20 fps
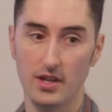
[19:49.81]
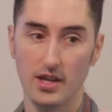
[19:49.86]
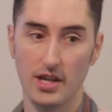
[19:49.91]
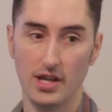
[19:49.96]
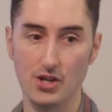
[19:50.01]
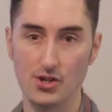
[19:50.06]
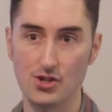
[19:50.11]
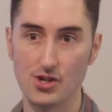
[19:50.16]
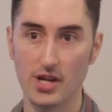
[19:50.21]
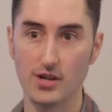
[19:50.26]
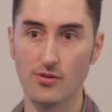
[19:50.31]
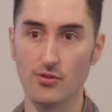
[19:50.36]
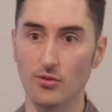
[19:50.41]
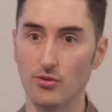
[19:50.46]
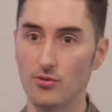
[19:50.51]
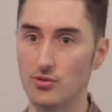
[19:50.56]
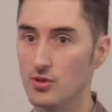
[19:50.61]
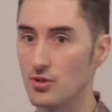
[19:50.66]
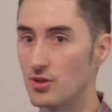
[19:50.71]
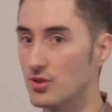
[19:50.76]
in
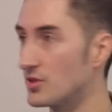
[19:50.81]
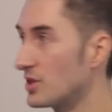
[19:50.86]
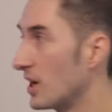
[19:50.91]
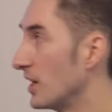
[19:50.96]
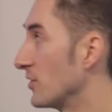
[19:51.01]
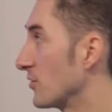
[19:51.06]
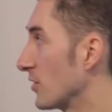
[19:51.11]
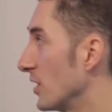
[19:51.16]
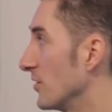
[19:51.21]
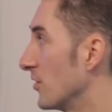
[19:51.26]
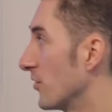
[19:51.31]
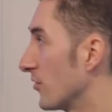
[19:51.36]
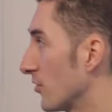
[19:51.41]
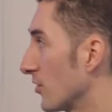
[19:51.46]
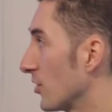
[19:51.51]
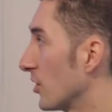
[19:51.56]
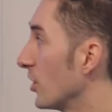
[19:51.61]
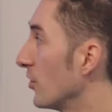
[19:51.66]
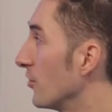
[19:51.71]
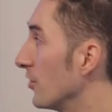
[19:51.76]
general, you can downgrade the
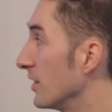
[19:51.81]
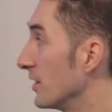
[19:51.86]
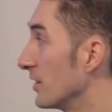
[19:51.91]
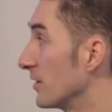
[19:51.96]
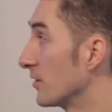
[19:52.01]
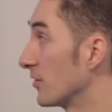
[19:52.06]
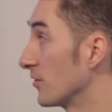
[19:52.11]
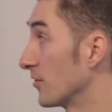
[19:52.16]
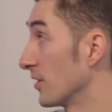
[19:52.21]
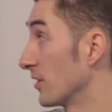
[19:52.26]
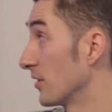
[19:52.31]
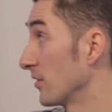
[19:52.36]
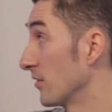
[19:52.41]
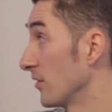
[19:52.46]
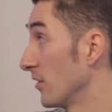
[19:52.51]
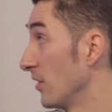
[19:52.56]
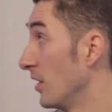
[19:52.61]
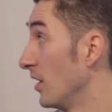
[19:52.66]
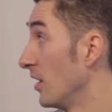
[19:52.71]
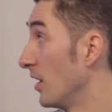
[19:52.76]
security because it
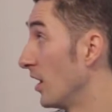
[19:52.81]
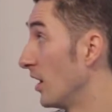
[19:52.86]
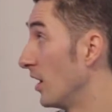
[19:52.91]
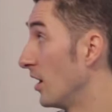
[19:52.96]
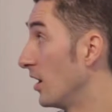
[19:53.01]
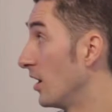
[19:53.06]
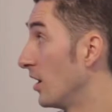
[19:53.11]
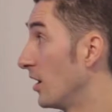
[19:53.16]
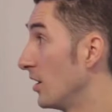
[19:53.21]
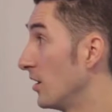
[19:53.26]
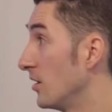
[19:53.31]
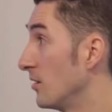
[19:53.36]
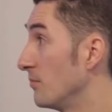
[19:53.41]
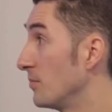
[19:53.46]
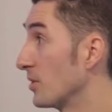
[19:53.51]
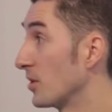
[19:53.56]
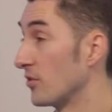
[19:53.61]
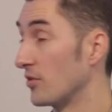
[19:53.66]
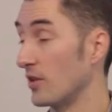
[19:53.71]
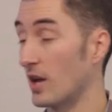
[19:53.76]

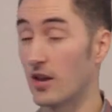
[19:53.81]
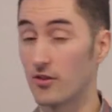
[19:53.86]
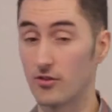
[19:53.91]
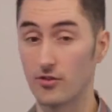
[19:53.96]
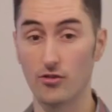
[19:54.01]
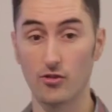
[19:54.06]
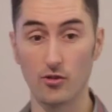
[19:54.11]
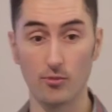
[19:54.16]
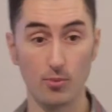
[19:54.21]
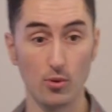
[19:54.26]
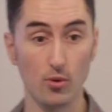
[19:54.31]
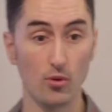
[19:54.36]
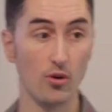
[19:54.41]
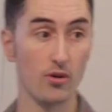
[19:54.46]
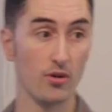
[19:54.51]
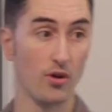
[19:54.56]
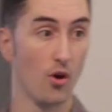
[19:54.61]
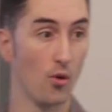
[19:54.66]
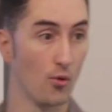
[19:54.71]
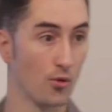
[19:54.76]
has to
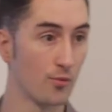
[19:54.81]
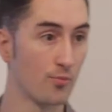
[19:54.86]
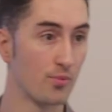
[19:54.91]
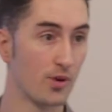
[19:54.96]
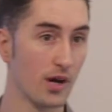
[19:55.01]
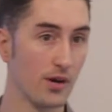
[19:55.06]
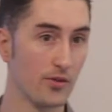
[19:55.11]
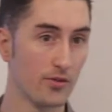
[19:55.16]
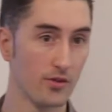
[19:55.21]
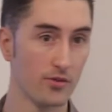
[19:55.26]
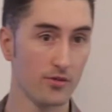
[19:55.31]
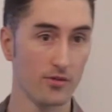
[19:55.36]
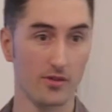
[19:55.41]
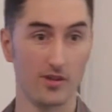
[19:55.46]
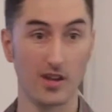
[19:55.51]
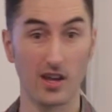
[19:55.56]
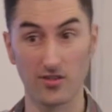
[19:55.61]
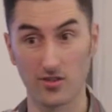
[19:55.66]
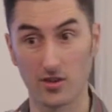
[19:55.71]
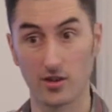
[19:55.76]
support older browsers,
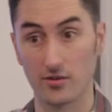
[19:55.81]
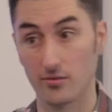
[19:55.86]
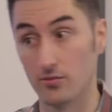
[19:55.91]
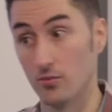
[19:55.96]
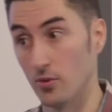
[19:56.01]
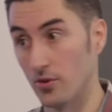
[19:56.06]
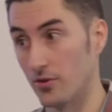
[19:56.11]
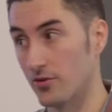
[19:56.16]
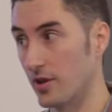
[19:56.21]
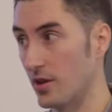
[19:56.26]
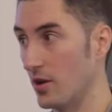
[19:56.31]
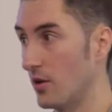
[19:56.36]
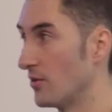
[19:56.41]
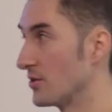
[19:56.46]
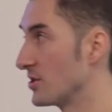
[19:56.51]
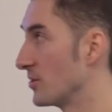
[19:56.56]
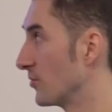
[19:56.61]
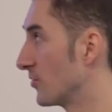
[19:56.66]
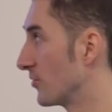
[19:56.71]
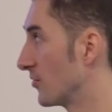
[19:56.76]
and that's kind of what the
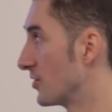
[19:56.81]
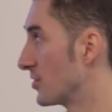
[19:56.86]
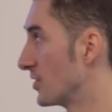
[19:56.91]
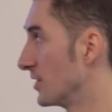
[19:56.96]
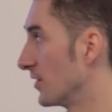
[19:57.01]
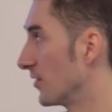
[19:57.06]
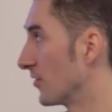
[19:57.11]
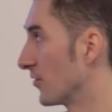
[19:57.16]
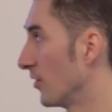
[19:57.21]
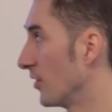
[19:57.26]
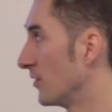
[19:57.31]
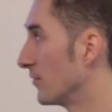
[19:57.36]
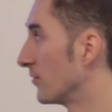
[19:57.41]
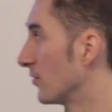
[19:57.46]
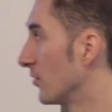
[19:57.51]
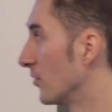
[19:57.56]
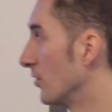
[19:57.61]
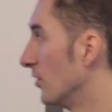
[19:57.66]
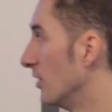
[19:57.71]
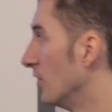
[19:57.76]
technology was originally designed
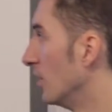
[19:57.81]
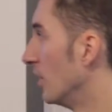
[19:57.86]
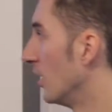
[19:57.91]
for.